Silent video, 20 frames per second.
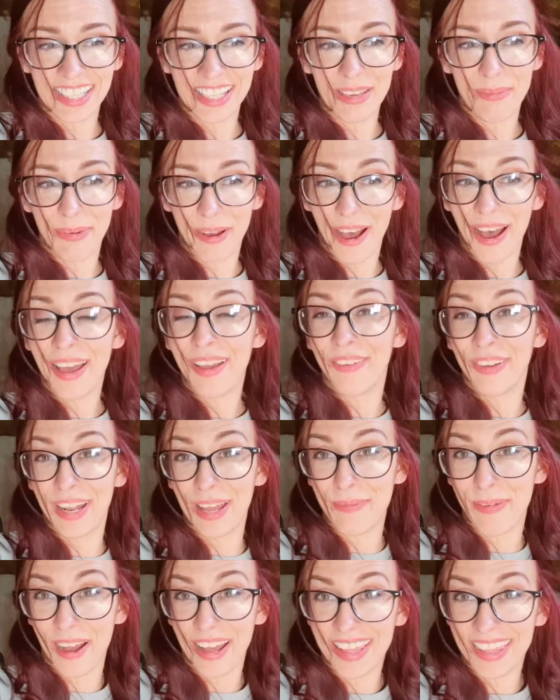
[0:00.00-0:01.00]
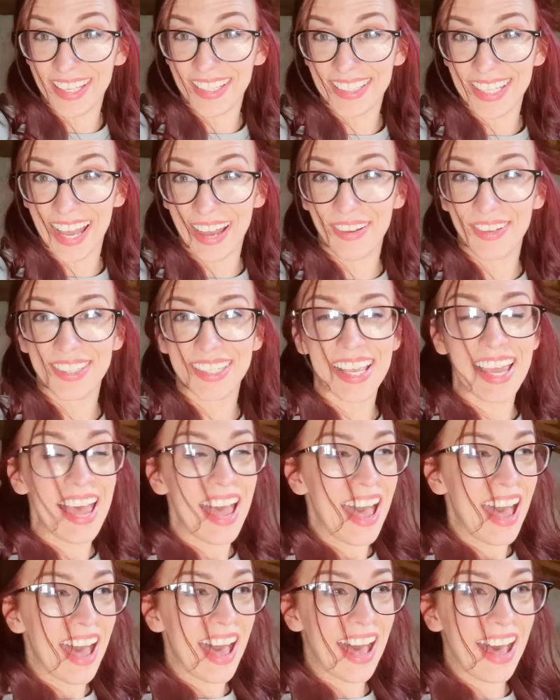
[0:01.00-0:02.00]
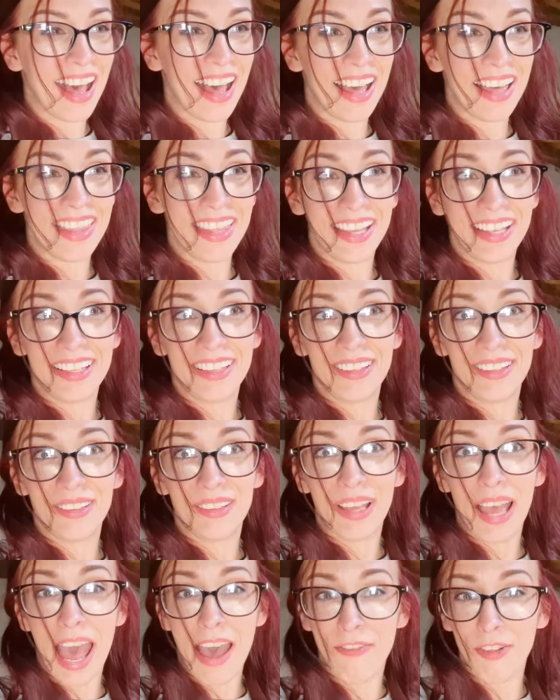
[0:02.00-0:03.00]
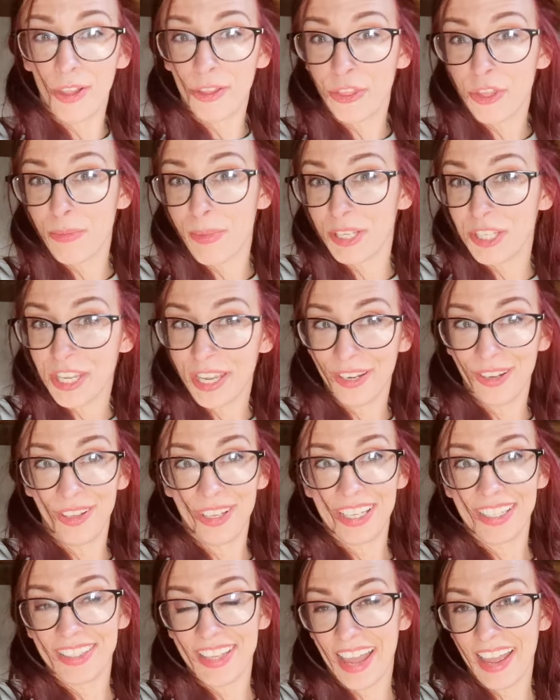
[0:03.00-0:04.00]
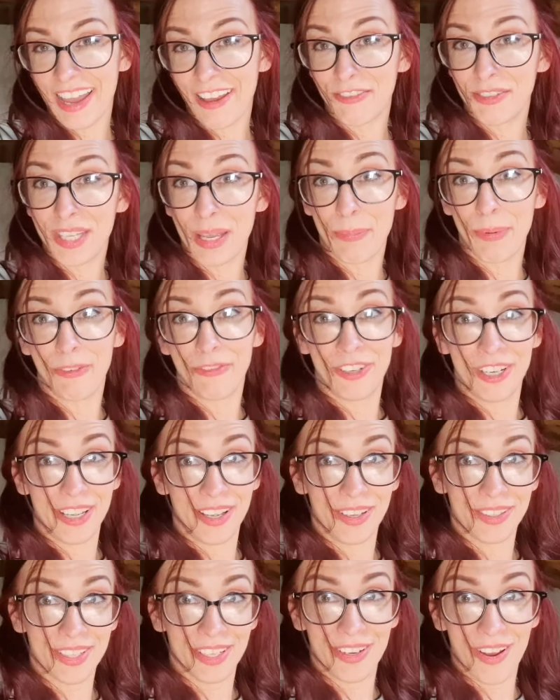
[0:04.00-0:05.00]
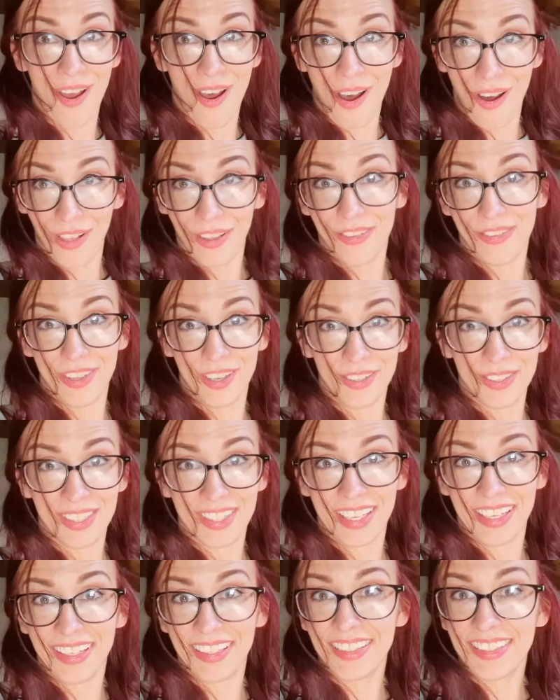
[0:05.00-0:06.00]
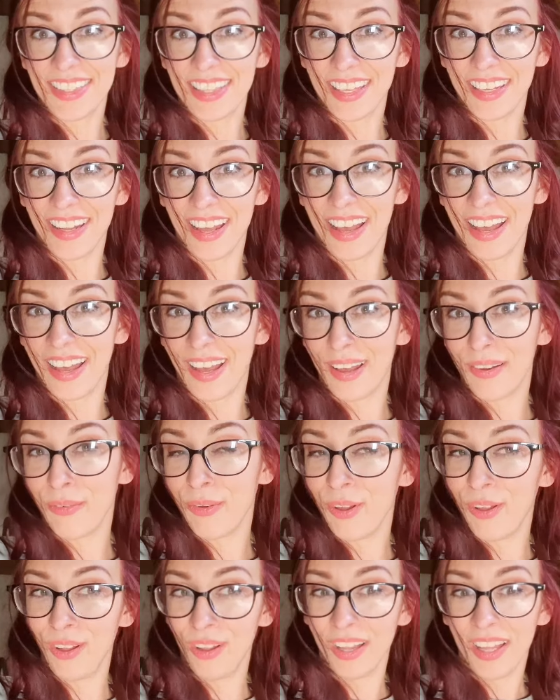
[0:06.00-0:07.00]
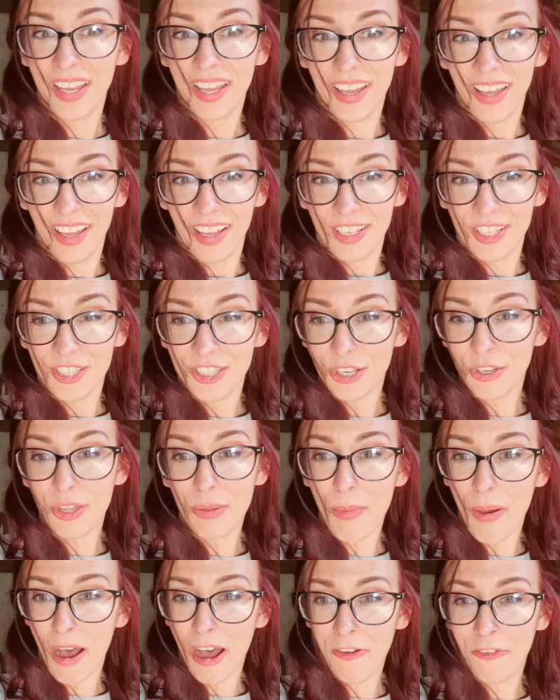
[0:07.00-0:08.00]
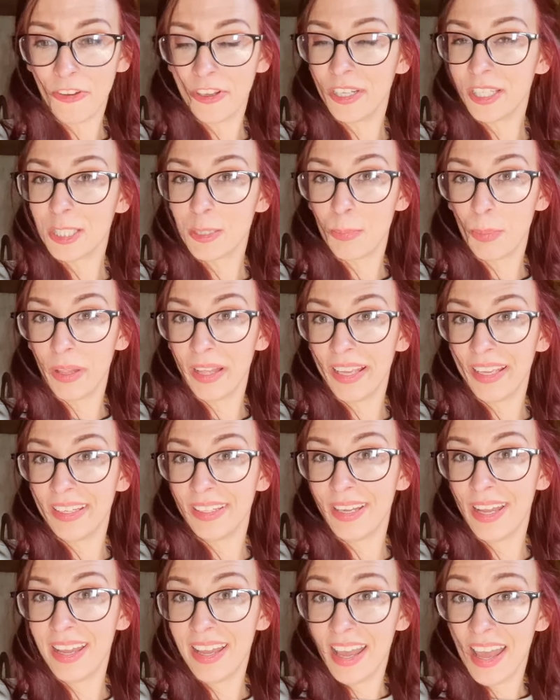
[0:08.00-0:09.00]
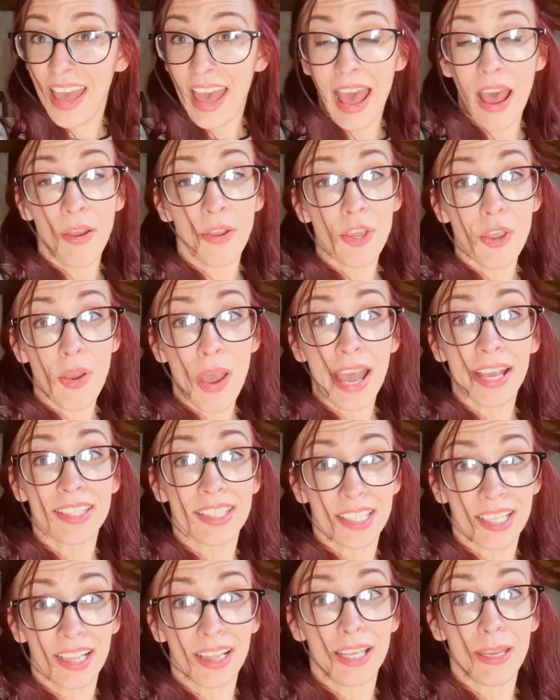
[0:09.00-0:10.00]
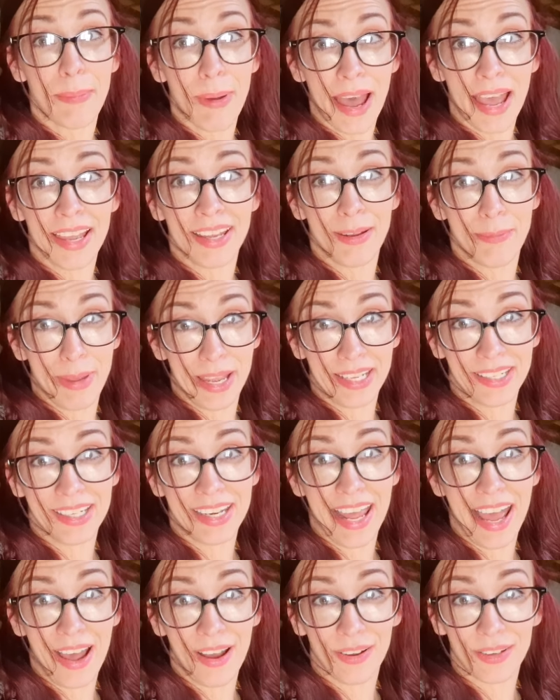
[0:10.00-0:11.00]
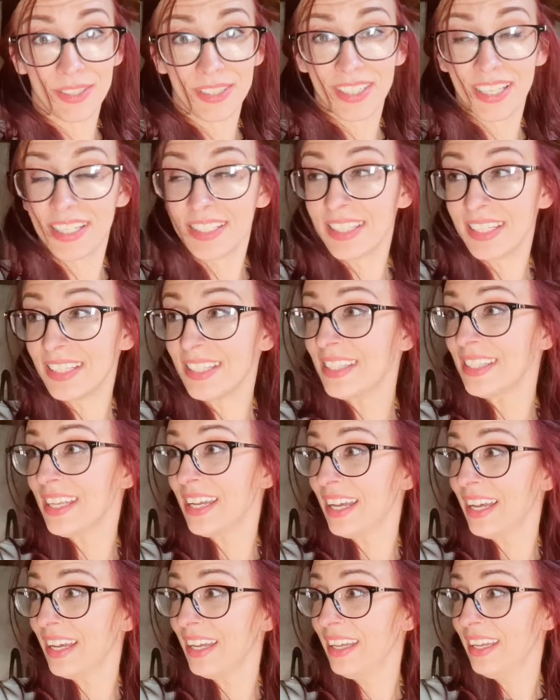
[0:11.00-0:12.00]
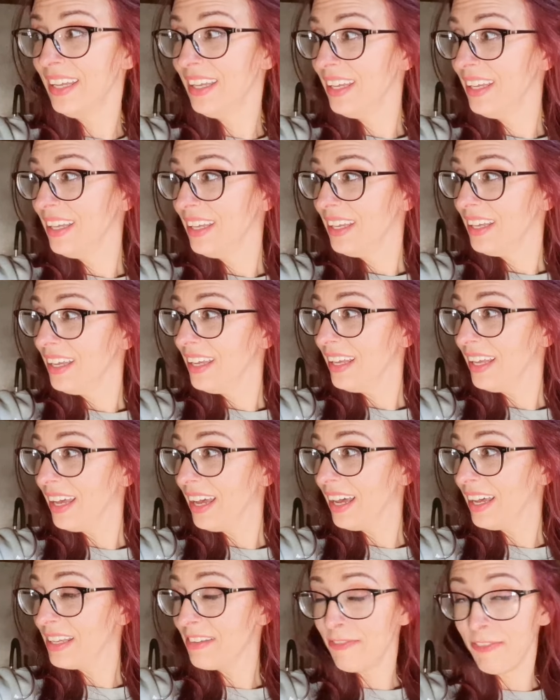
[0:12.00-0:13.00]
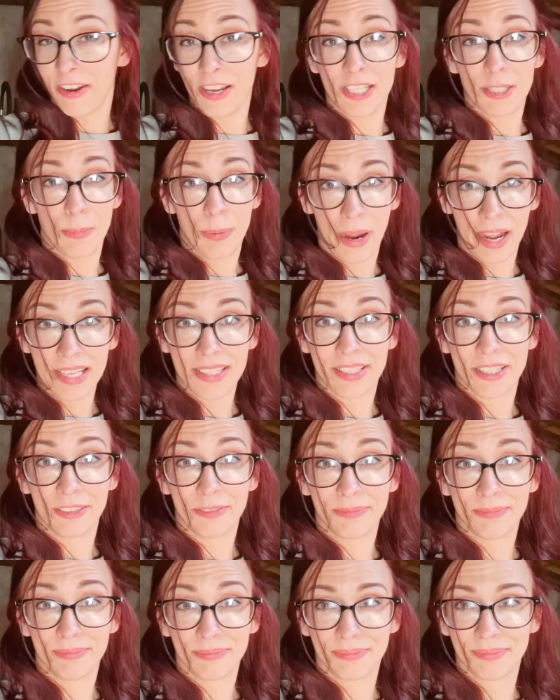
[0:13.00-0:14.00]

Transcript: bought when I bought this house, then have a look through my channel because I have separate videos on all of those things that will show them off and explain how you accidentally buy an abandoned house, because it's very surprising.